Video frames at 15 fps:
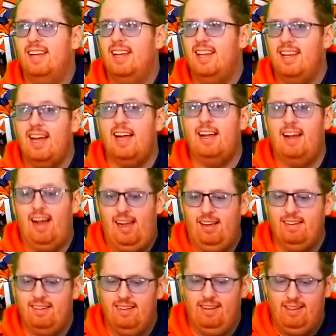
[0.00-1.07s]
Yeah,
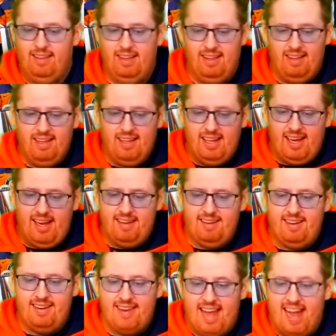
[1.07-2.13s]
and
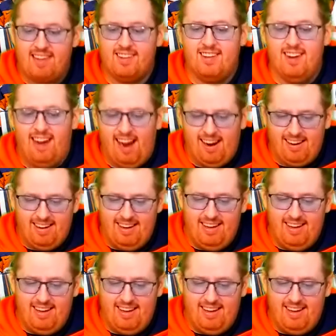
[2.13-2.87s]
in NASCAR,